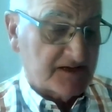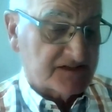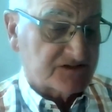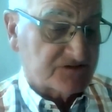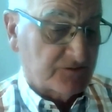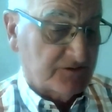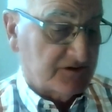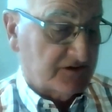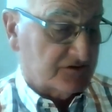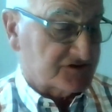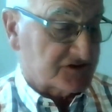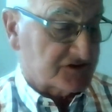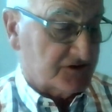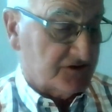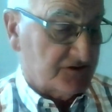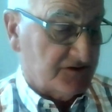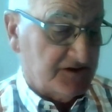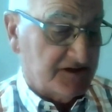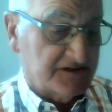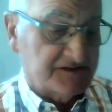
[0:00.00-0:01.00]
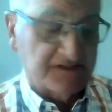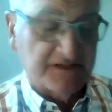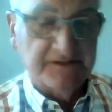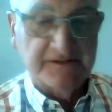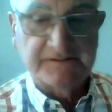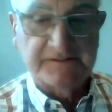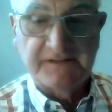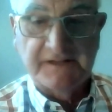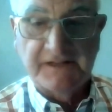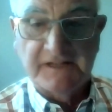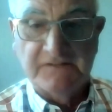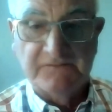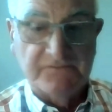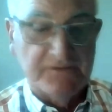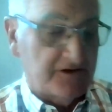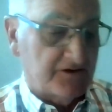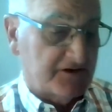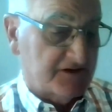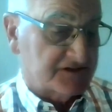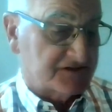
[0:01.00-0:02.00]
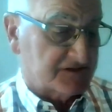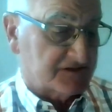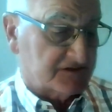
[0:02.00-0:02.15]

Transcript: 20 or so years undertaken various